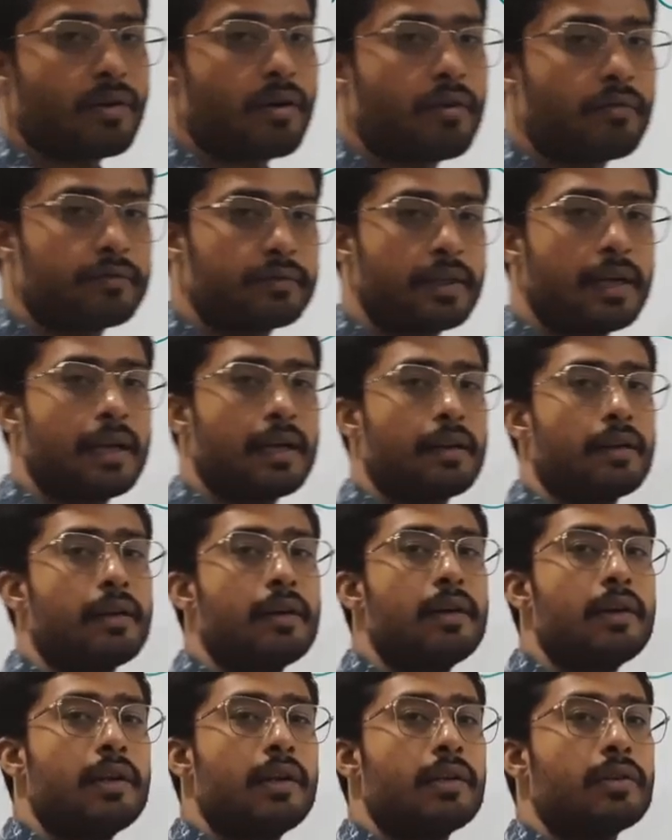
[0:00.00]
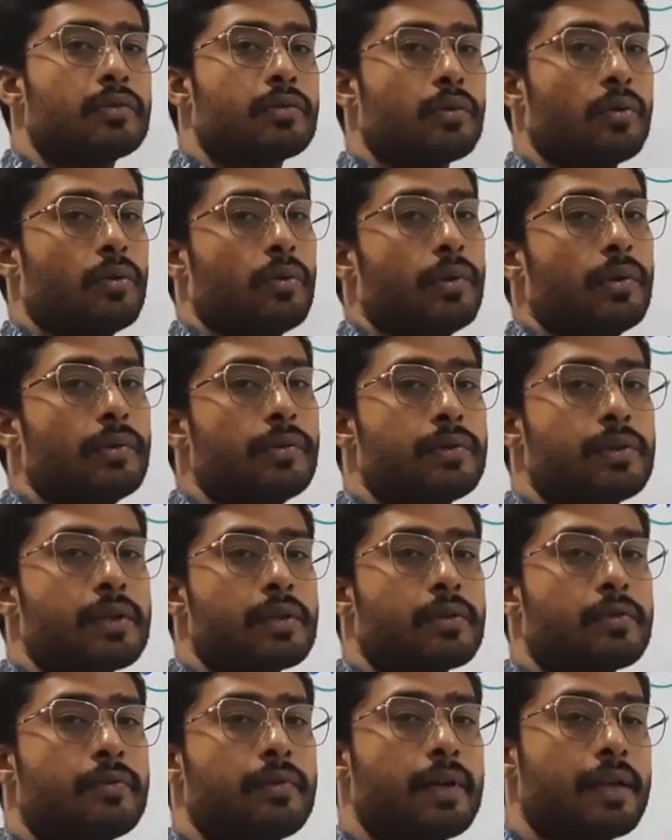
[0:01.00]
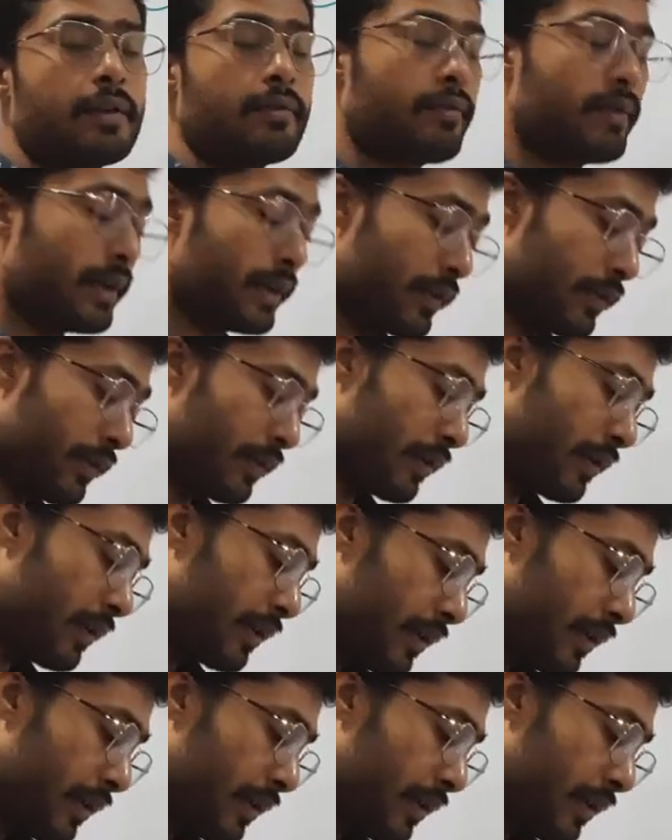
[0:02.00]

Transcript: of that. So, you just verify your